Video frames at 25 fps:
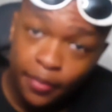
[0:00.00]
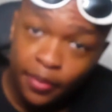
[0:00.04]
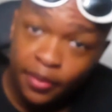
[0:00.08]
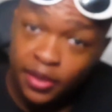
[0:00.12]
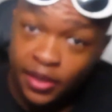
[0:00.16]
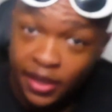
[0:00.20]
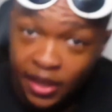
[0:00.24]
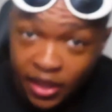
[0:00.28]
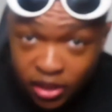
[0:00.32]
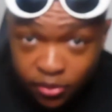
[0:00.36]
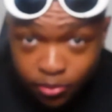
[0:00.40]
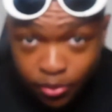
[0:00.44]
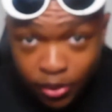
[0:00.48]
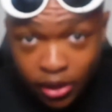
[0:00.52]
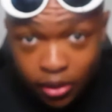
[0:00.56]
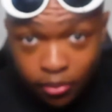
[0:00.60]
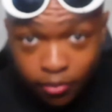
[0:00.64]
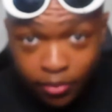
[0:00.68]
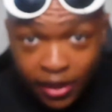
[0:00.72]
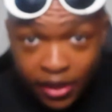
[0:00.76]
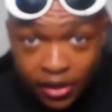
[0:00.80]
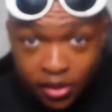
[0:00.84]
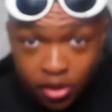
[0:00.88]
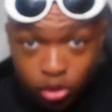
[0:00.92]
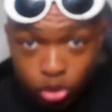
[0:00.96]
Yeah, spring
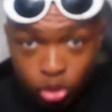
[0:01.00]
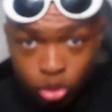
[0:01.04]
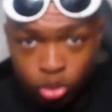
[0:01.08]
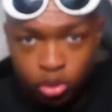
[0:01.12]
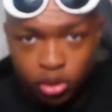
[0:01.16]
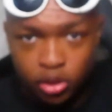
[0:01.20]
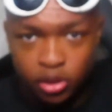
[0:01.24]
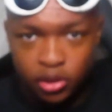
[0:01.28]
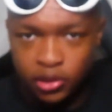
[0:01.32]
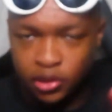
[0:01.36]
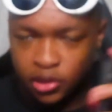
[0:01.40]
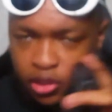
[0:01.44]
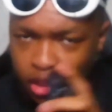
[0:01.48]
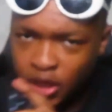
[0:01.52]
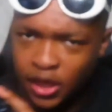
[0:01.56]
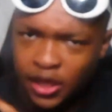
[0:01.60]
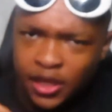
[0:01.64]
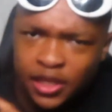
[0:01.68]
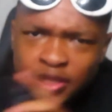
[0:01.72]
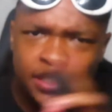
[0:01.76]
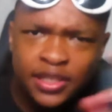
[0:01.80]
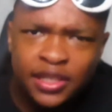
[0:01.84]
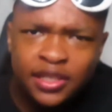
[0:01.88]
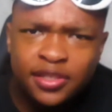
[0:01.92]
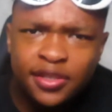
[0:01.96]
break too. So yeah,
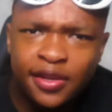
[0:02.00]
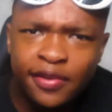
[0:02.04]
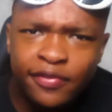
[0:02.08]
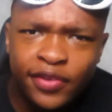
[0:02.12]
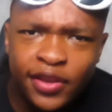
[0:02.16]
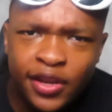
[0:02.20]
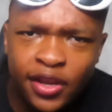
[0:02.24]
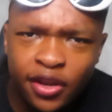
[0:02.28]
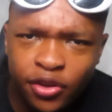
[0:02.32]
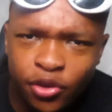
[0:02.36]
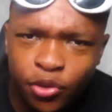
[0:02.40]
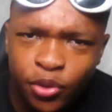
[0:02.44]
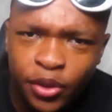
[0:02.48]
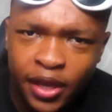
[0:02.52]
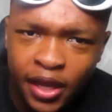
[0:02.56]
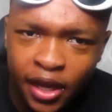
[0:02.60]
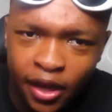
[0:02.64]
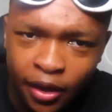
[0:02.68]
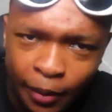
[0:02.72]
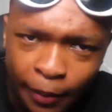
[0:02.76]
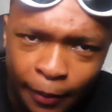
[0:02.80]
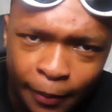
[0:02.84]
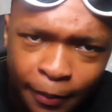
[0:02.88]
let's get to the video, no cap.